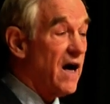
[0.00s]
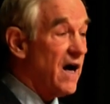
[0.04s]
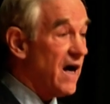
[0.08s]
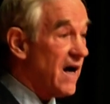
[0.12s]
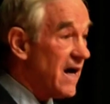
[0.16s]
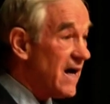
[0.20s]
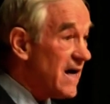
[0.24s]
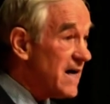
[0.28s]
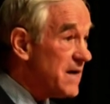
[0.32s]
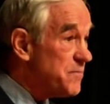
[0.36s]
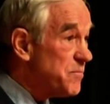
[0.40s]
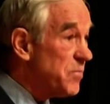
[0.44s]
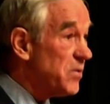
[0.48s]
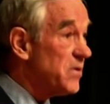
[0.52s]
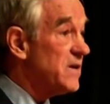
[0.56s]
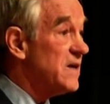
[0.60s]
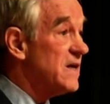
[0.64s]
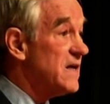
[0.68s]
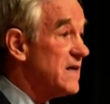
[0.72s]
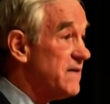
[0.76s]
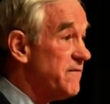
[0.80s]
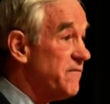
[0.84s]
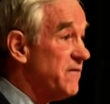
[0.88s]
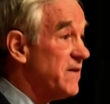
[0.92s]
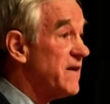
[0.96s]
I
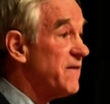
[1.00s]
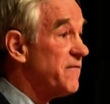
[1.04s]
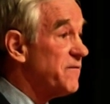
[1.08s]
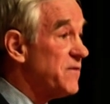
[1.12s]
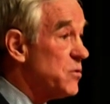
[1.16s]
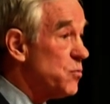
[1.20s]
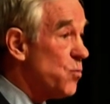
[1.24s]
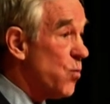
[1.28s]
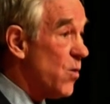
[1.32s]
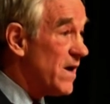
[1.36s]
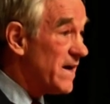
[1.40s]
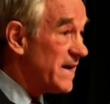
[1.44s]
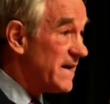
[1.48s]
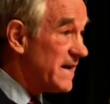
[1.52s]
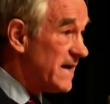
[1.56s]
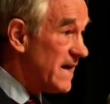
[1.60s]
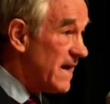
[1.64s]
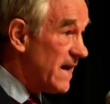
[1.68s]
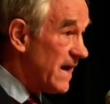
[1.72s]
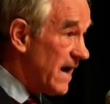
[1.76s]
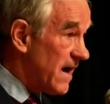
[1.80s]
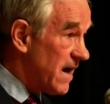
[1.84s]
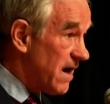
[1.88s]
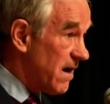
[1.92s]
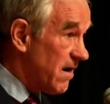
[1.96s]
believe if you want to
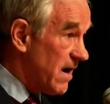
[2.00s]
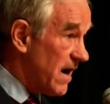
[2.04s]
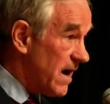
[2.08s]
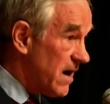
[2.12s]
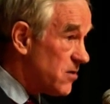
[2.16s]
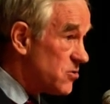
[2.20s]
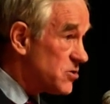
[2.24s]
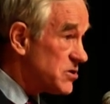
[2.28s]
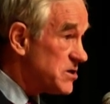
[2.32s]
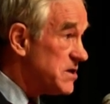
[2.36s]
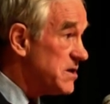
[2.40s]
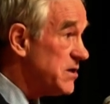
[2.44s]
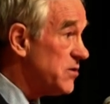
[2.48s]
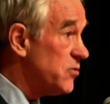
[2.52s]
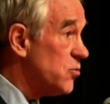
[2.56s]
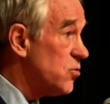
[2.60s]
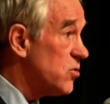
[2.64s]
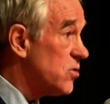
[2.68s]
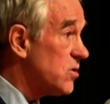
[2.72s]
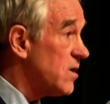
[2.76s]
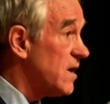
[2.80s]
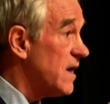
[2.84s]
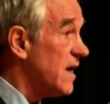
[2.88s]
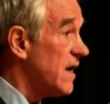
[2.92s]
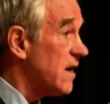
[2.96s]
get our house in
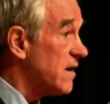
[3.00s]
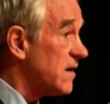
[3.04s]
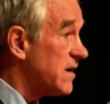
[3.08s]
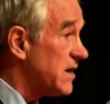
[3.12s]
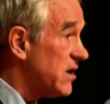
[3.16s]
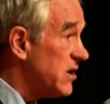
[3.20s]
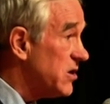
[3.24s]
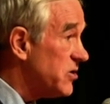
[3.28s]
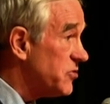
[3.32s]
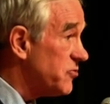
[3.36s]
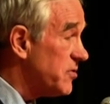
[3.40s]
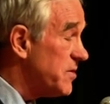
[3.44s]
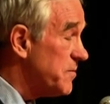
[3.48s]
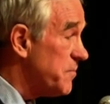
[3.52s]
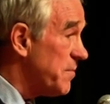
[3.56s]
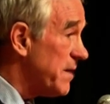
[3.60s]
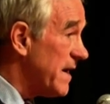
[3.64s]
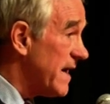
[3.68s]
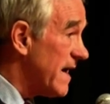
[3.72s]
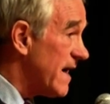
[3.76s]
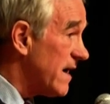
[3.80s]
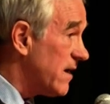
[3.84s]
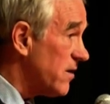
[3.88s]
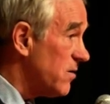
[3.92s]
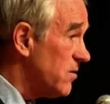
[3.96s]
order, our country
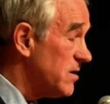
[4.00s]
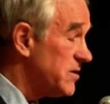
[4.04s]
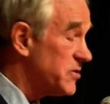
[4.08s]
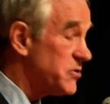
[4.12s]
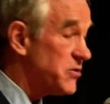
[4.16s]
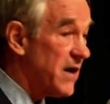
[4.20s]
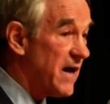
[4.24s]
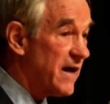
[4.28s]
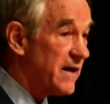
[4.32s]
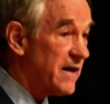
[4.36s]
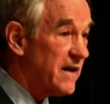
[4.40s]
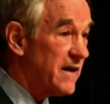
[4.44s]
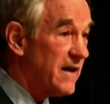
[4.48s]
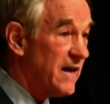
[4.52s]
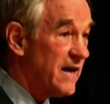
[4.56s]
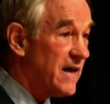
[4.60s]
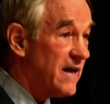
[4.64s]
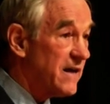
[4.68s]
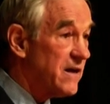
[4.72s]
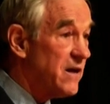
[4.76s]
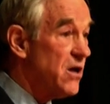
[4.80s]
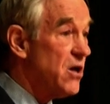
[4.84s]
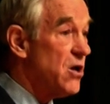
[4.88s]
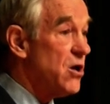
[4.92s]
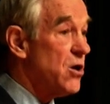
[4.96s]
back on track
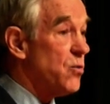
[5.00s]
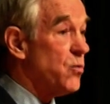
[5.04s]
again,